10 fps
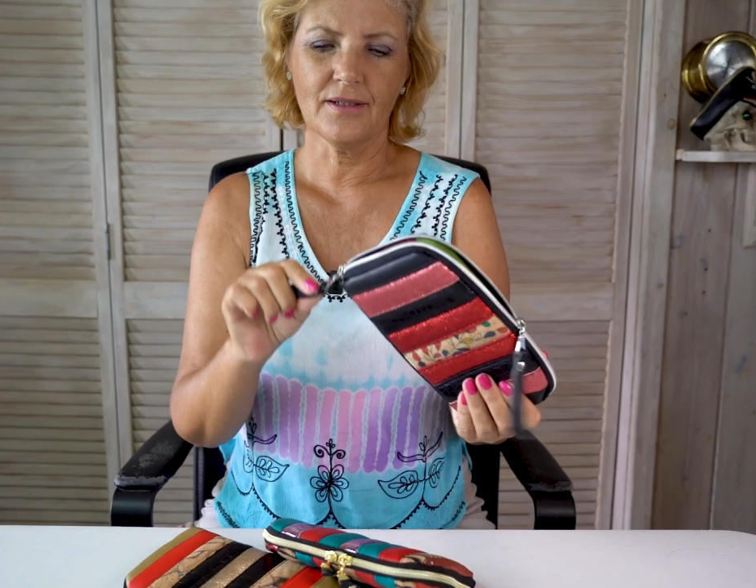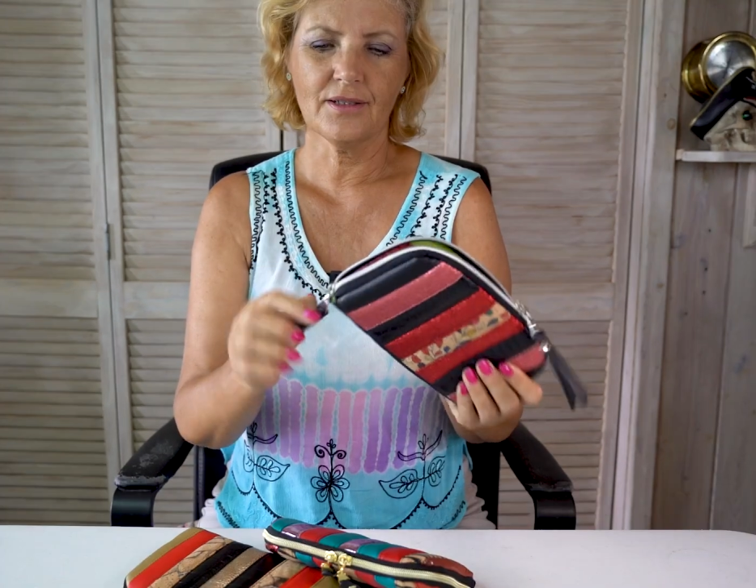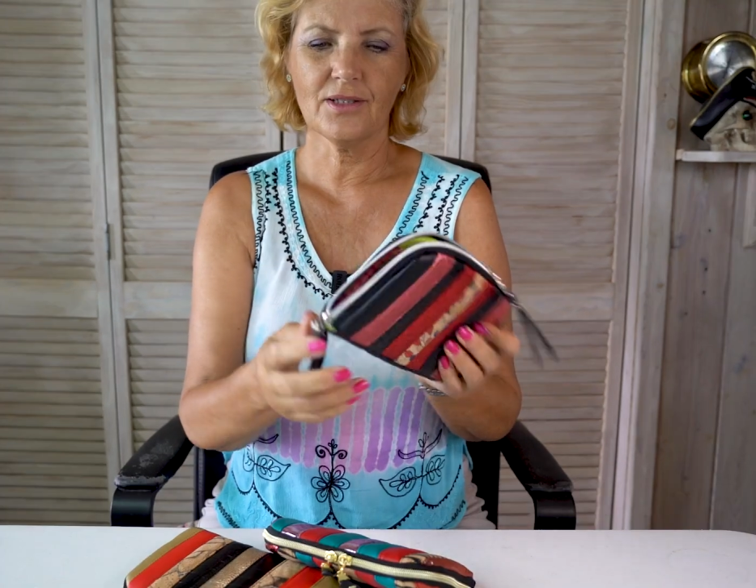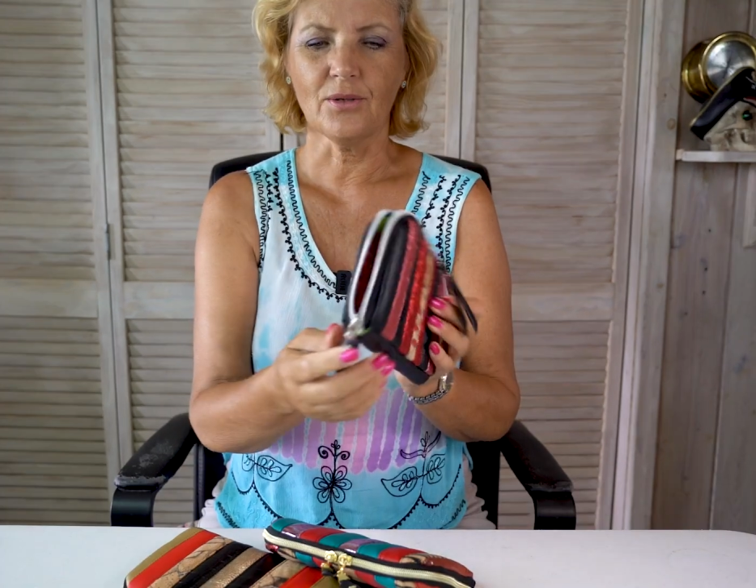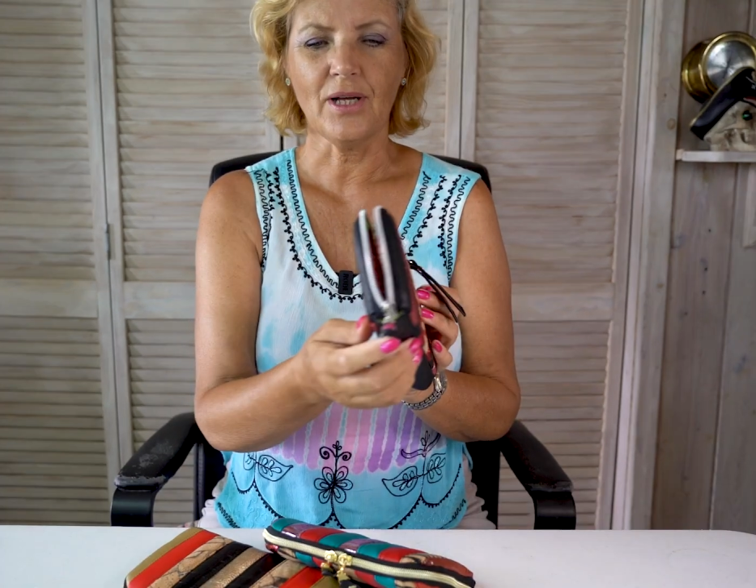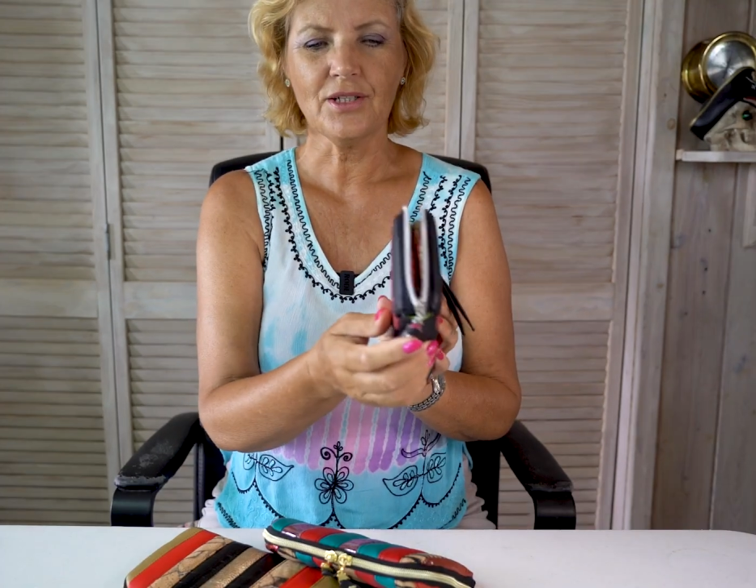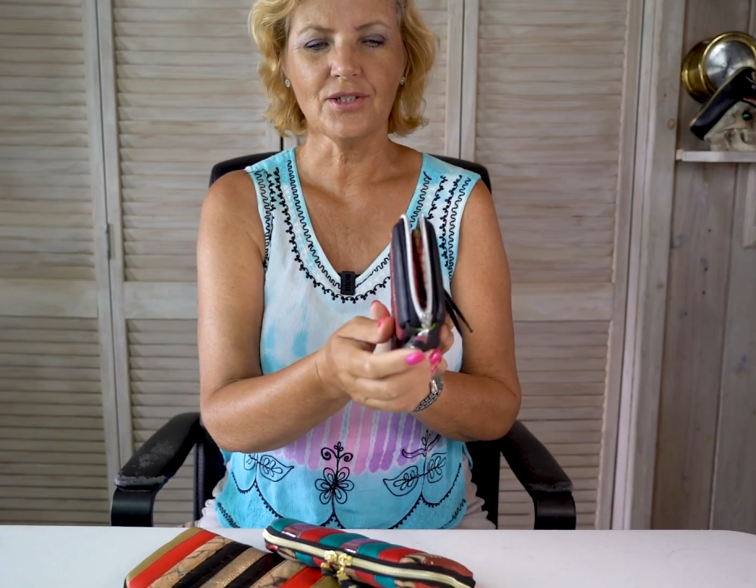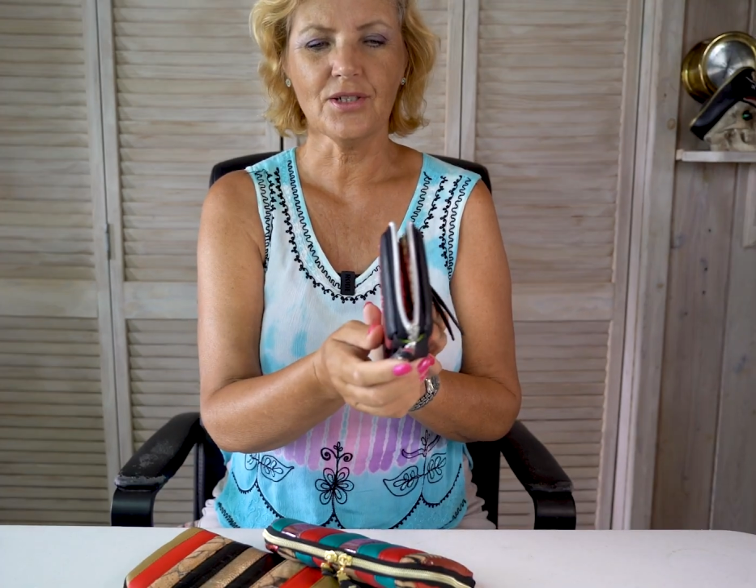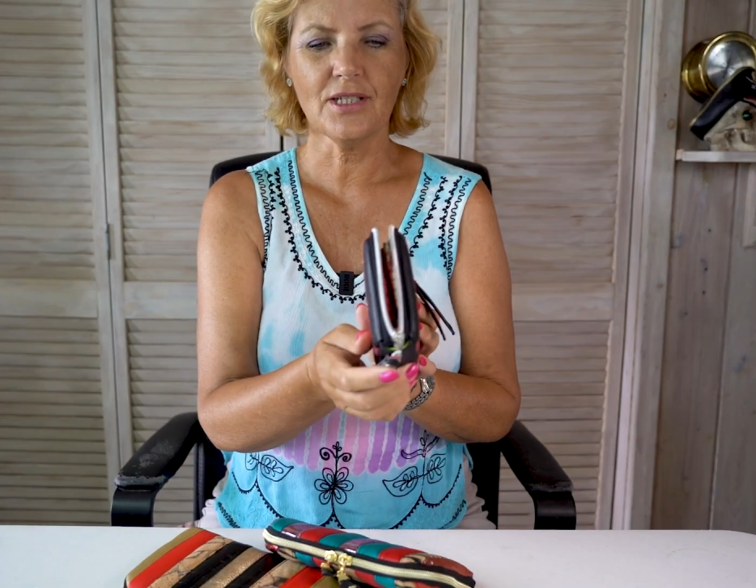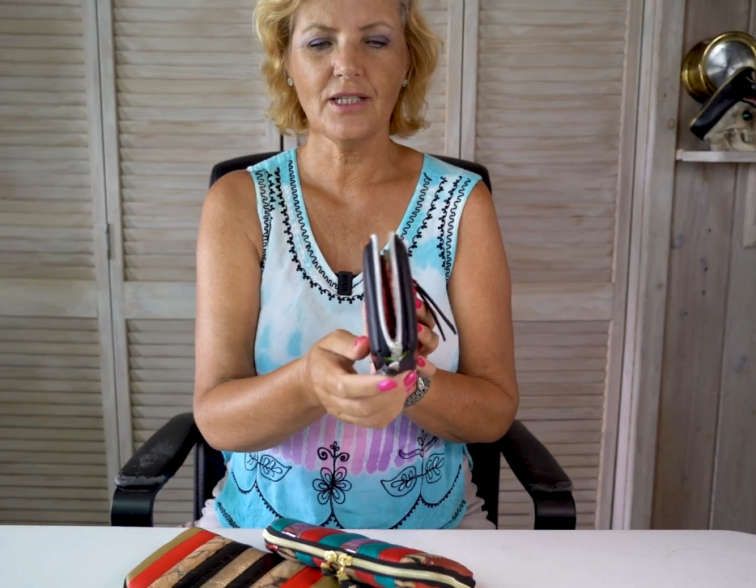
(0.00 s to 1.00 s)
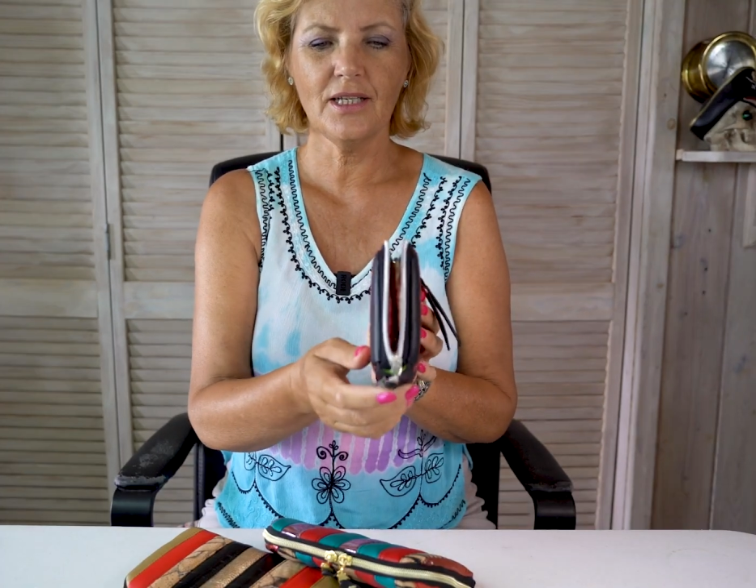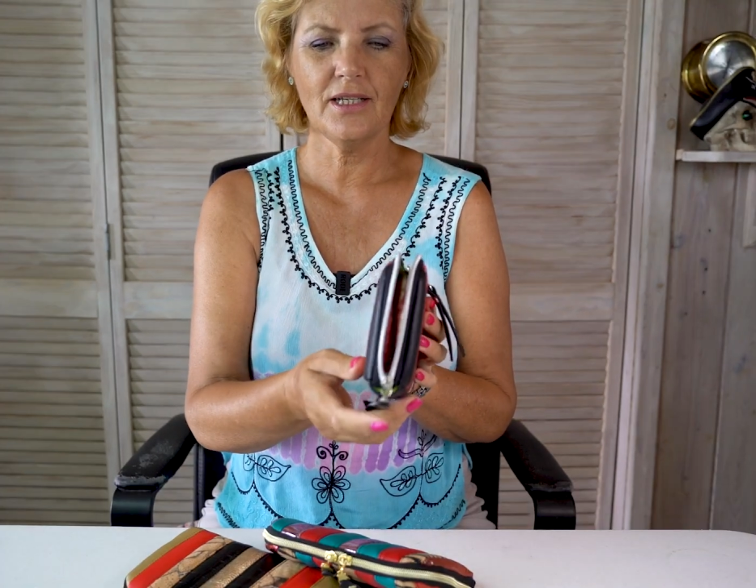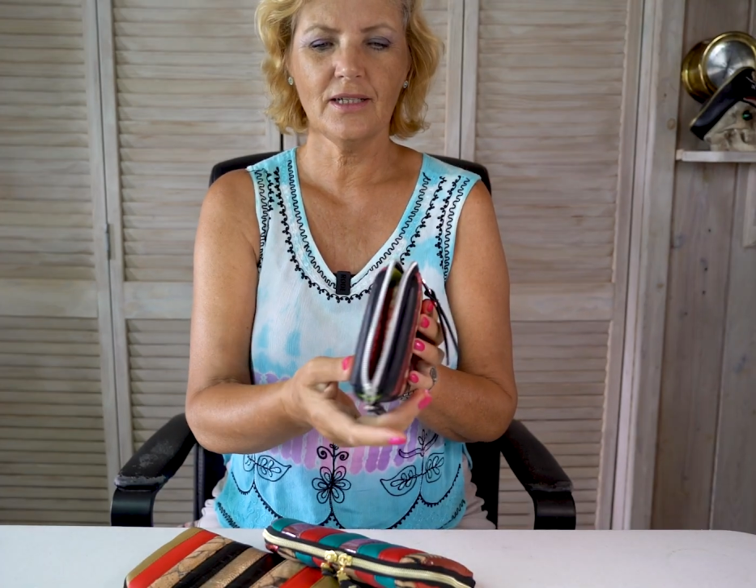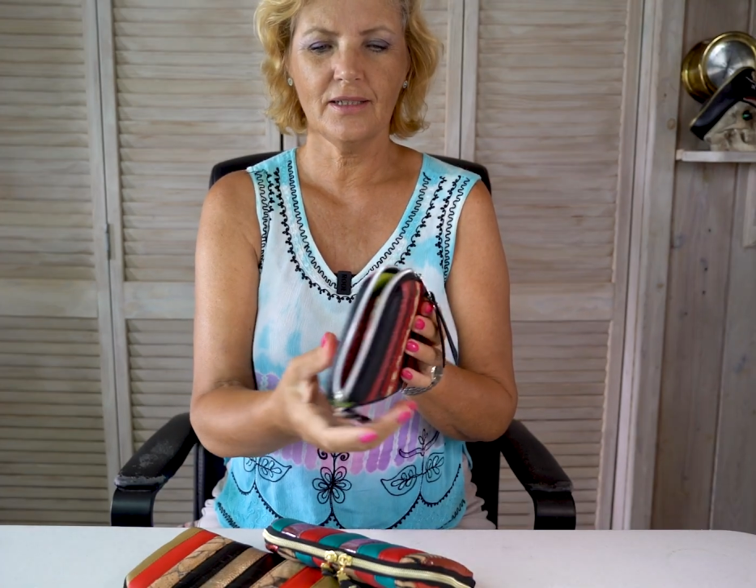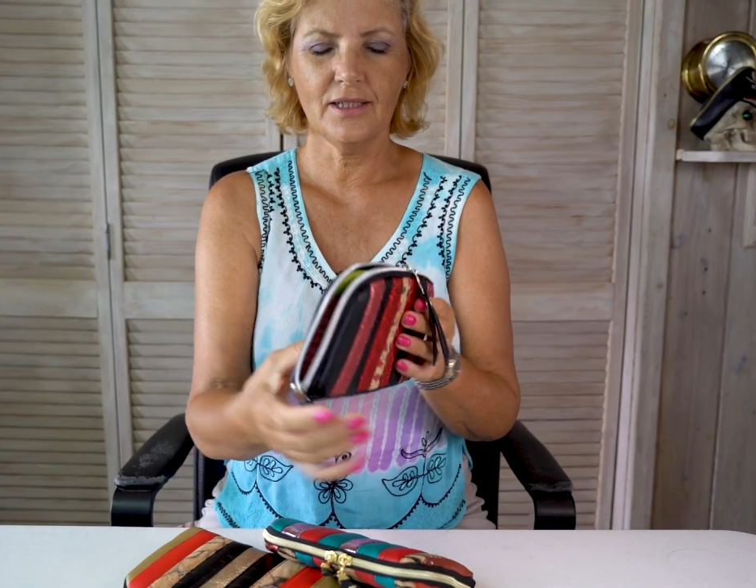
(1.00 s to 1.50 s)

So as you see,